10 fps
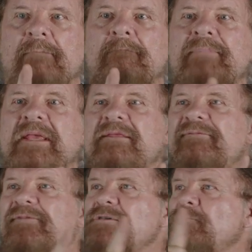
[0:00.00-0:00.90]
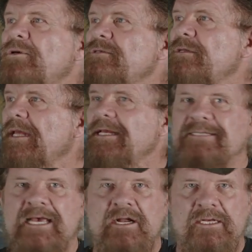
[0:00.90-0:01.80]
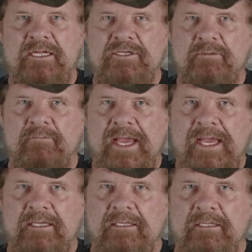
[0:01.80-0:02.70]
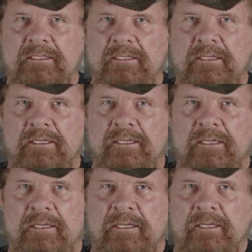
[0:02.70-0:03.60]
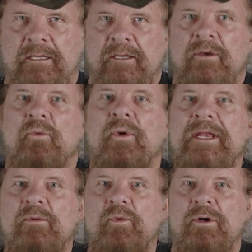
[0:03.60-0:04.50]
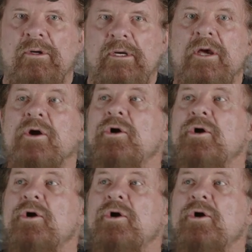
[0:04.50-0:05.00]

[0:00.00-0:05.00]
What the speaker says: Be the first person that gets that audition back. Winning word,